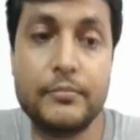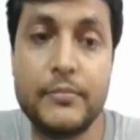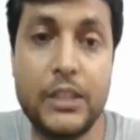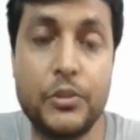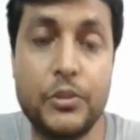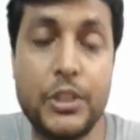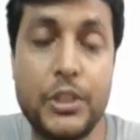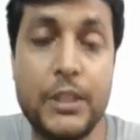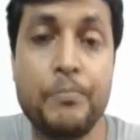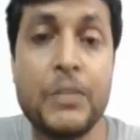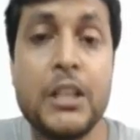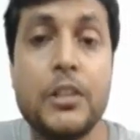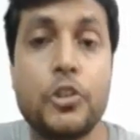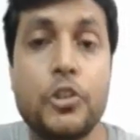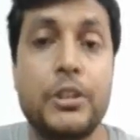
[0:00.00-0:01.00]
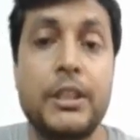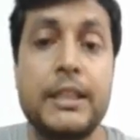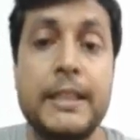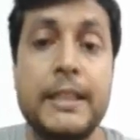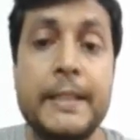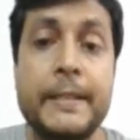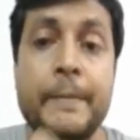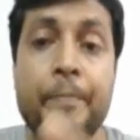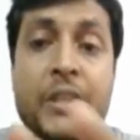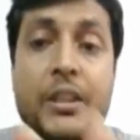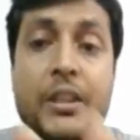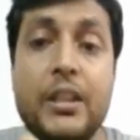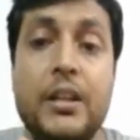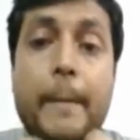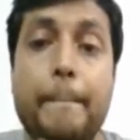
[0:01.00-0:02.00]
Can you see? So this is
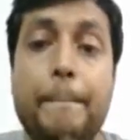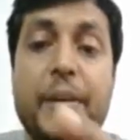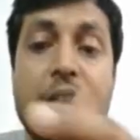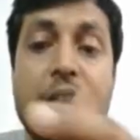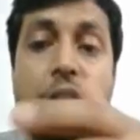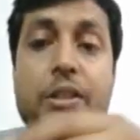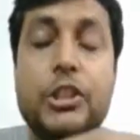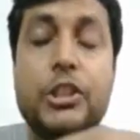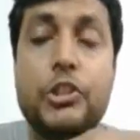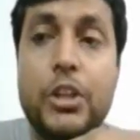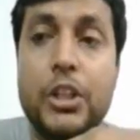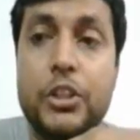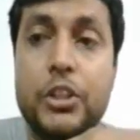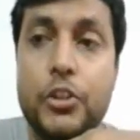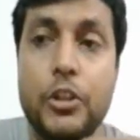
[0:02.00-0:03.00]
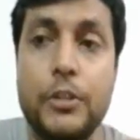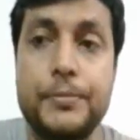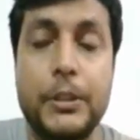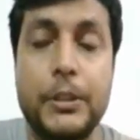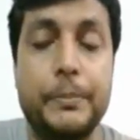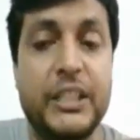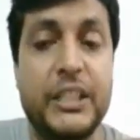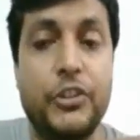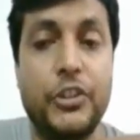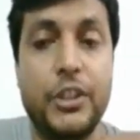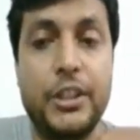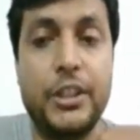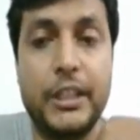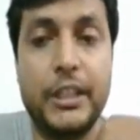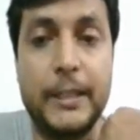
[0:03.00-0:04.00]
the complete structure of a
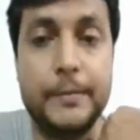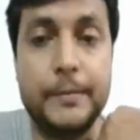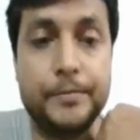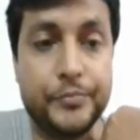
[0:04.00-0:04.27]
bacteria.